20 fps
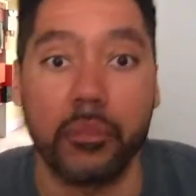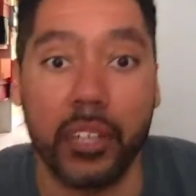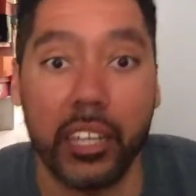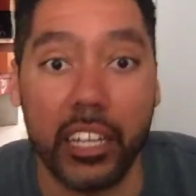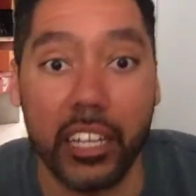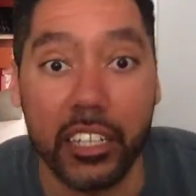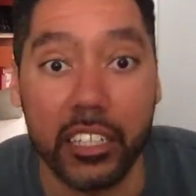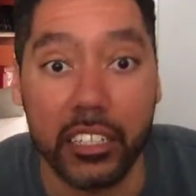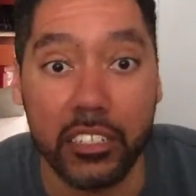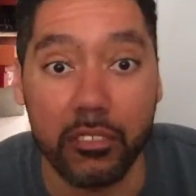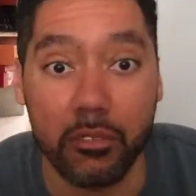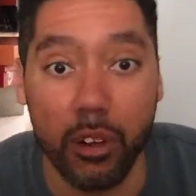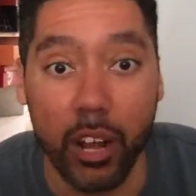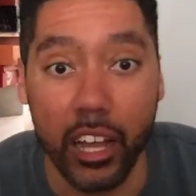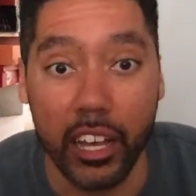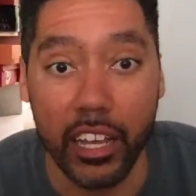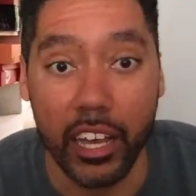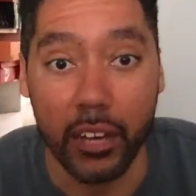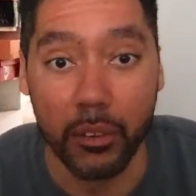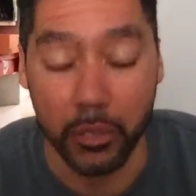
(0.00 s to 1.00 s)
and
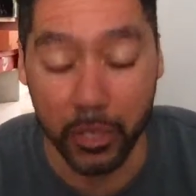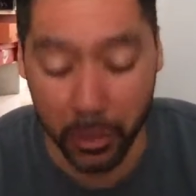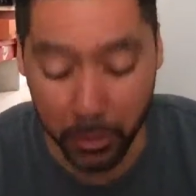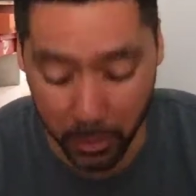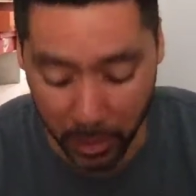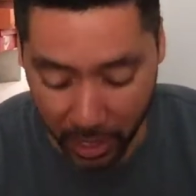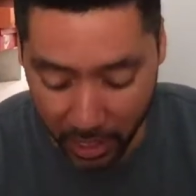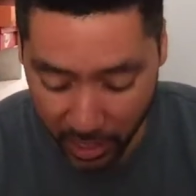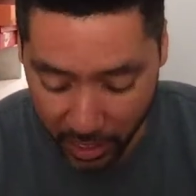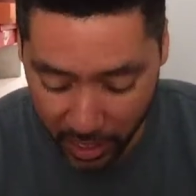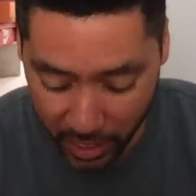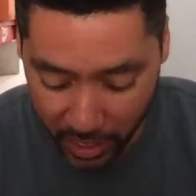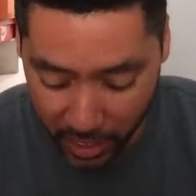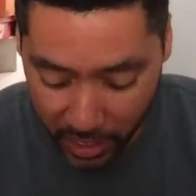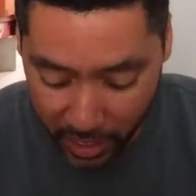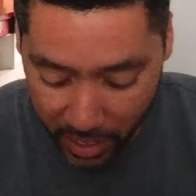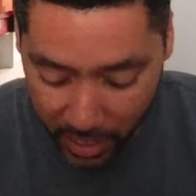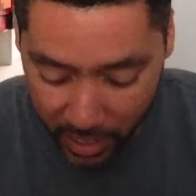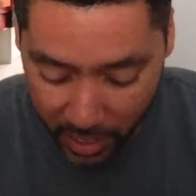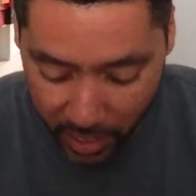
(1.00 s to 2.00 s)
rock out with me.
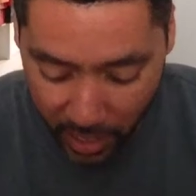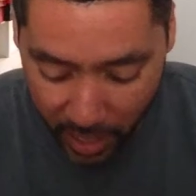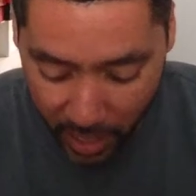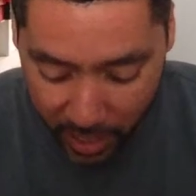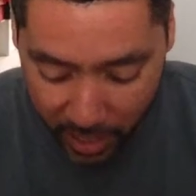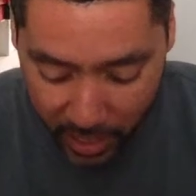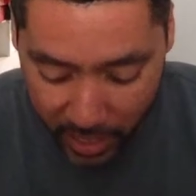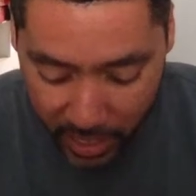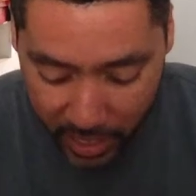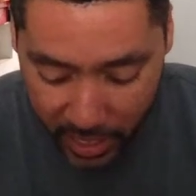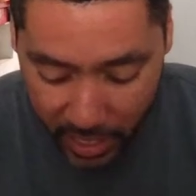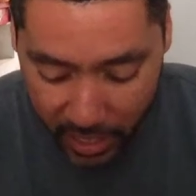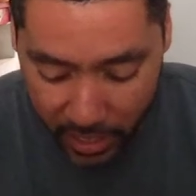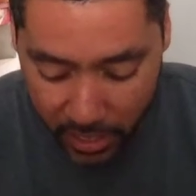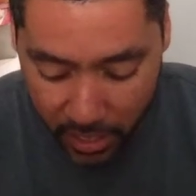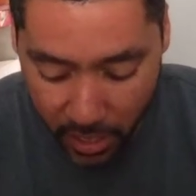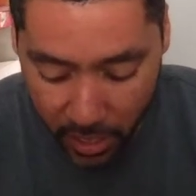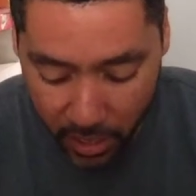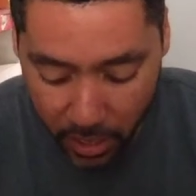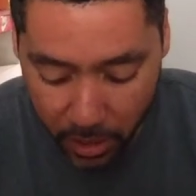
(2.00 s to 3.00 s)
Okay, I'm going to get that
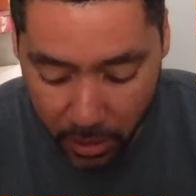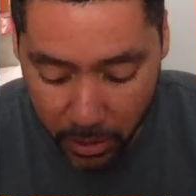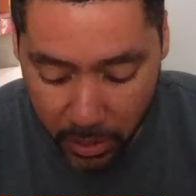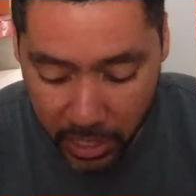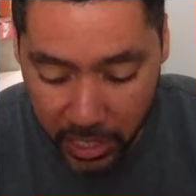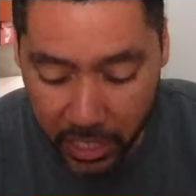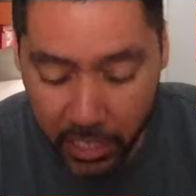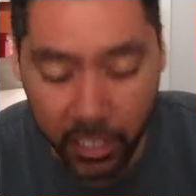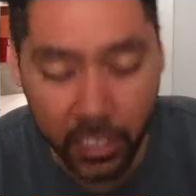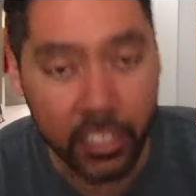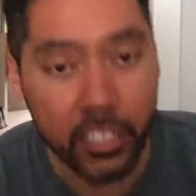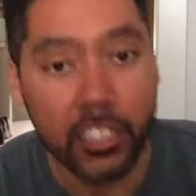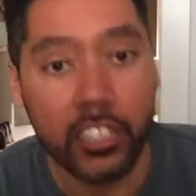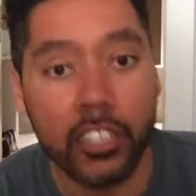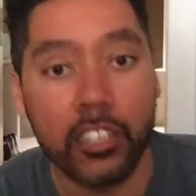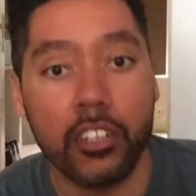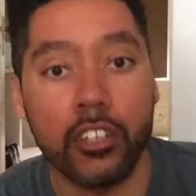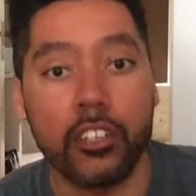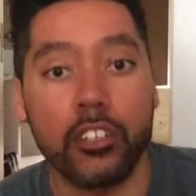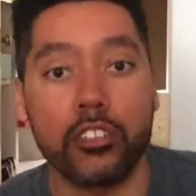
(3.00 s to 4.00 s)
song going here.
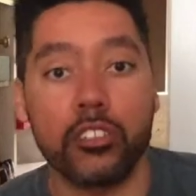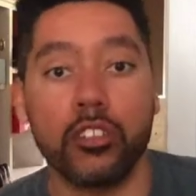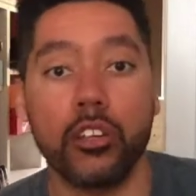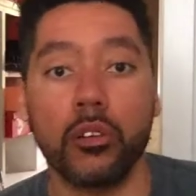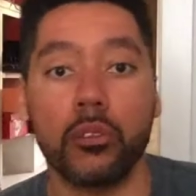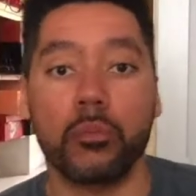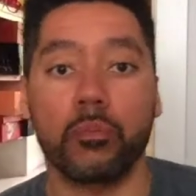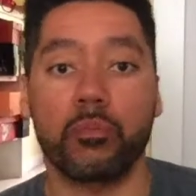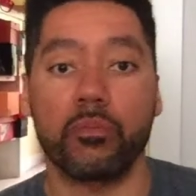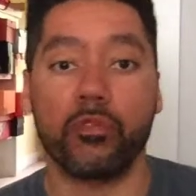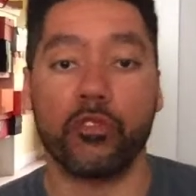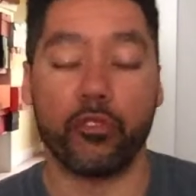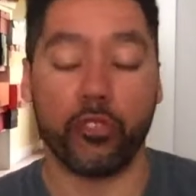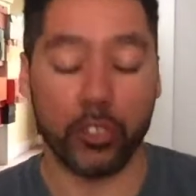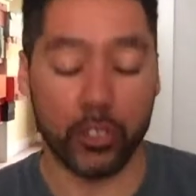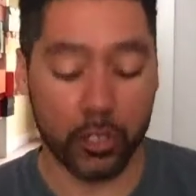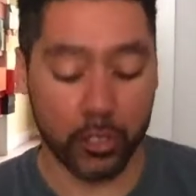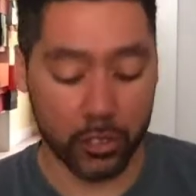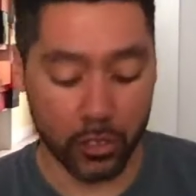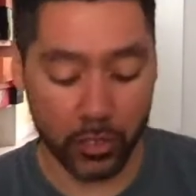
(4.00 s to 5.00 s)
So, for
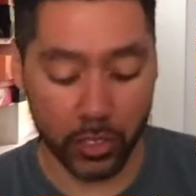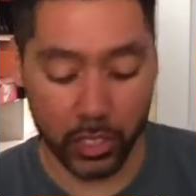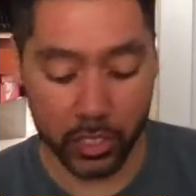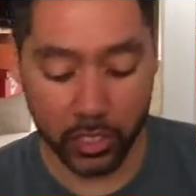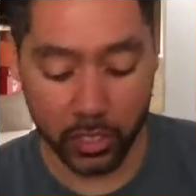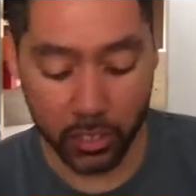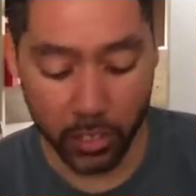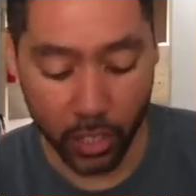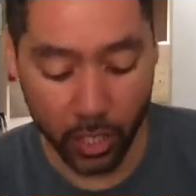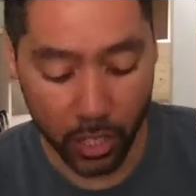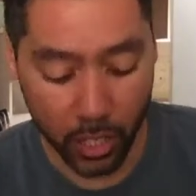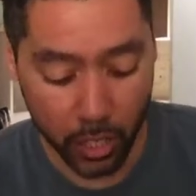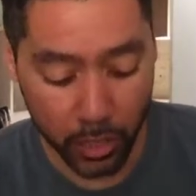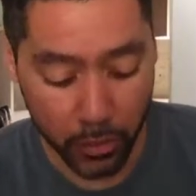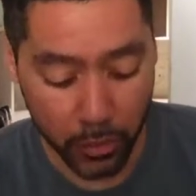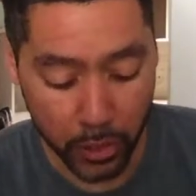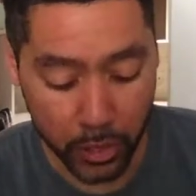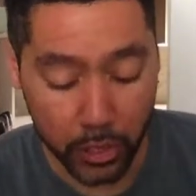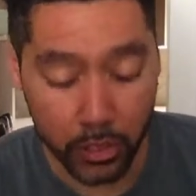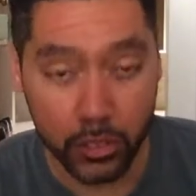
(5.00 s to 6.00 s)
those
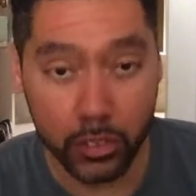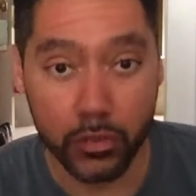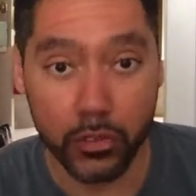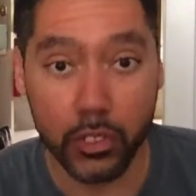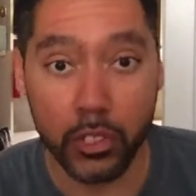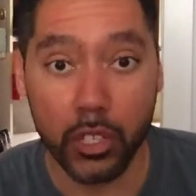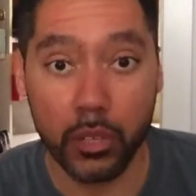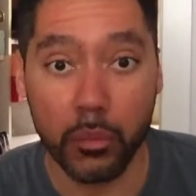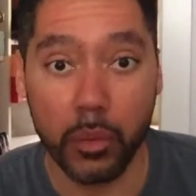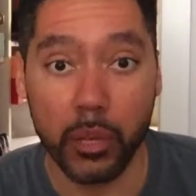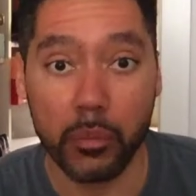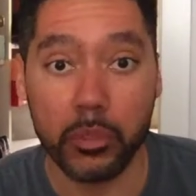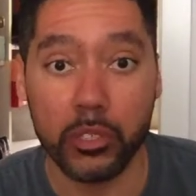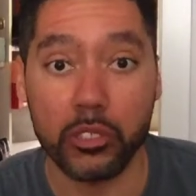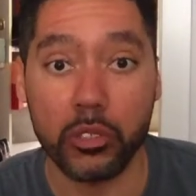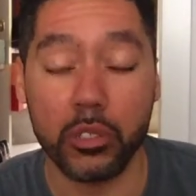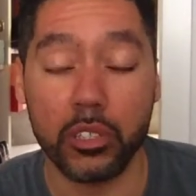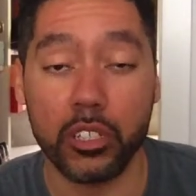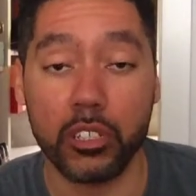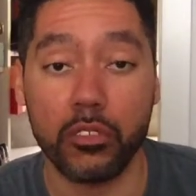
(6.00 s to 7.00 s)
of you that might be joining